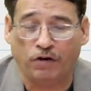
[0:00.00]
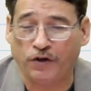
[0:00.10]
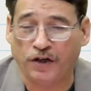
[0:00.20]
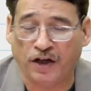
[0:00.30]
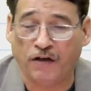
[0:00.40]
we
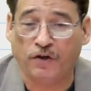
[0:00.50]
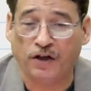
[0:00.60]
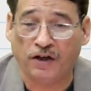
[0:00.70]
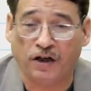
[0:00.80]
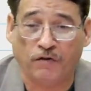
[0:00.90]
never
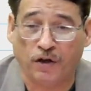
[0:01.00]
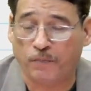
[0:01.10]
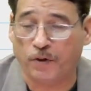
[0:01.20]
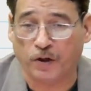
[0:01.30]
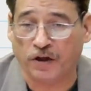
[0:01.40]
ever
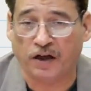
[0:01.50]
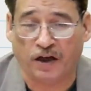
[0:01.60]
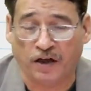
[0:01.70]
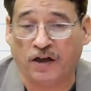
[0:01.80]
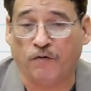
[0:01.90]
prepare
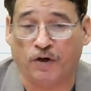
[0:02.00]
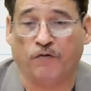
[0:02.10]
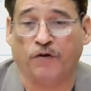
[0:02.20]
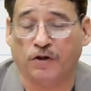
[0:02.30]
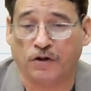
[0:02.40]
any what
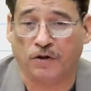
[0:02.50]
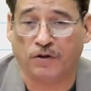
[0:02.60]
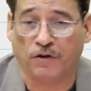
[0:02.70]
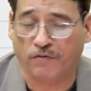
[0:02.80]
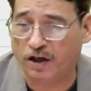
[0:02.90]
we call sort
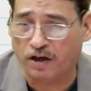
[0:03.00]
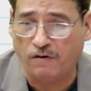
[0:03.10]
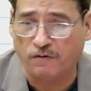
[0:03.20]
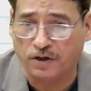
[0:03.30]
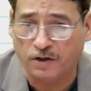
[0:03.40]
of
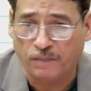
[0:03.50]
account.